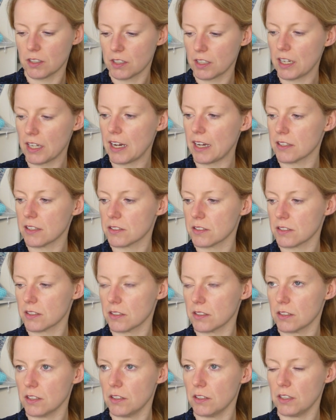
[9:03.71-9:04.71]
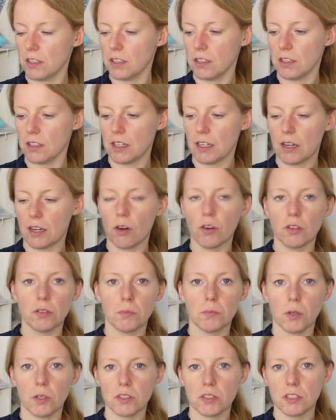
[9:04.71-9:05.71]
cast on
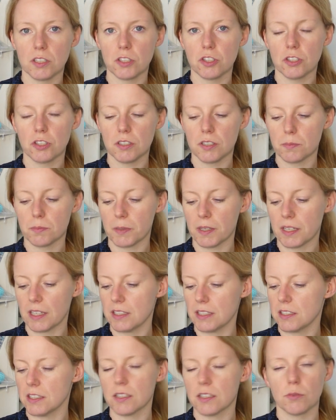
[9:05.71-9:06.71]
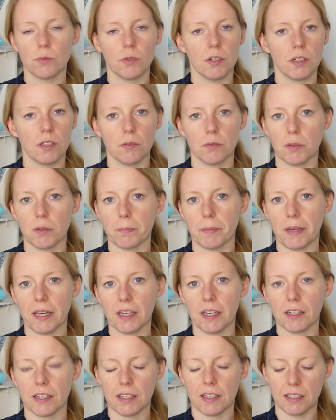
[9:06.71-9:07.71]
more stitches, but I didn't want to rip
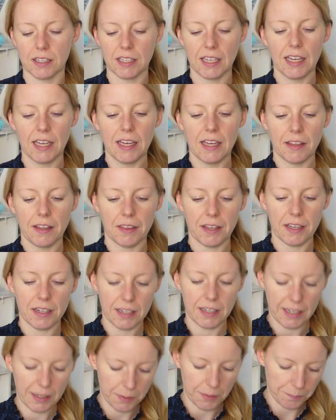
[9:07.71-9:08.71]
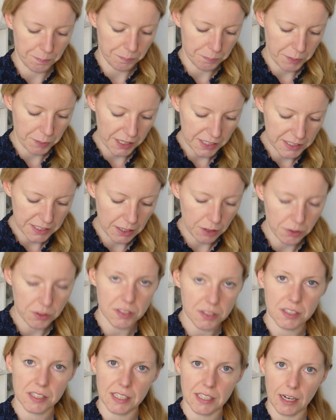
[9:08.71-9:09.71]
back. And then I picked out
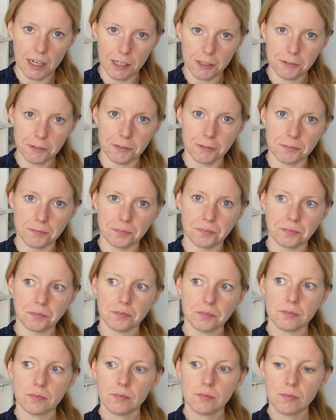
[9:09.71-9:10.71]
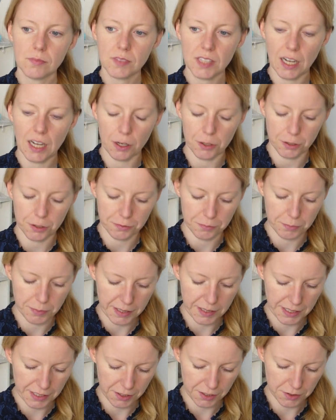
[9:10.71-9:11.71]
a scarf out of
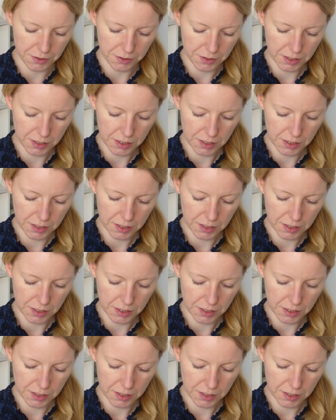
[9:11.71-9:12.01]
my